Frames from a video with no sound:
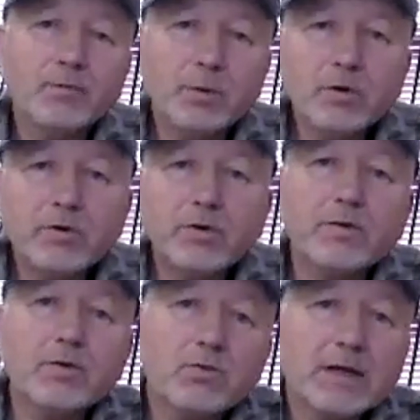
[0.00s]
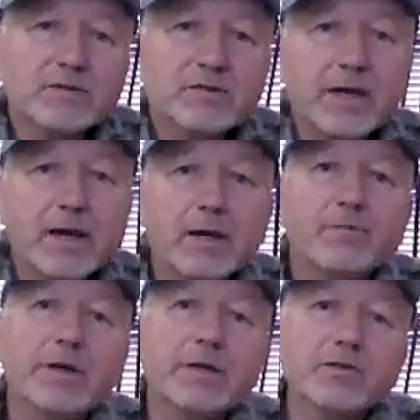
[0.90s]
if we're looking at the grand scale
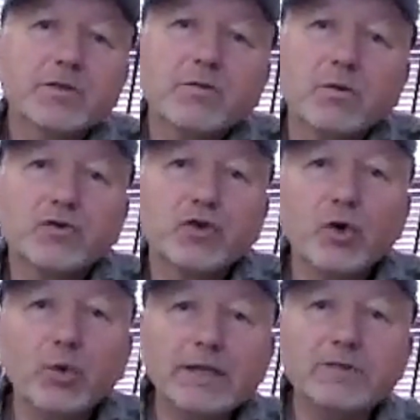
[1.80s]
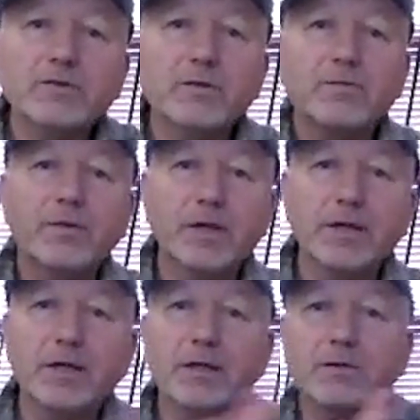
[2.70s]
of things, you've got 2 ends of
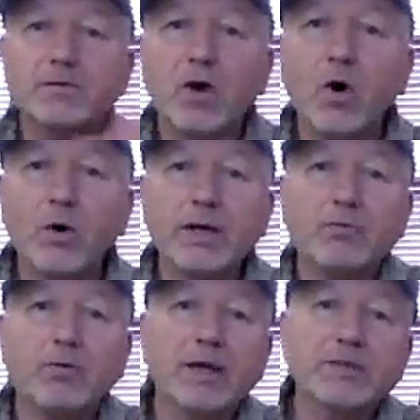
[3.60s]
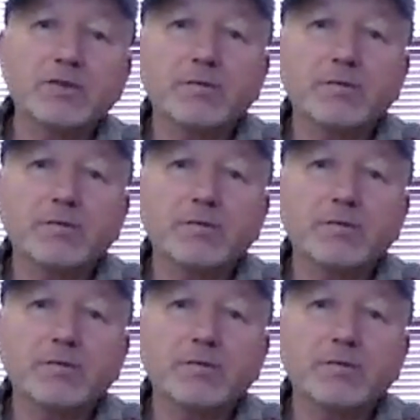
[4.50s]
the target range.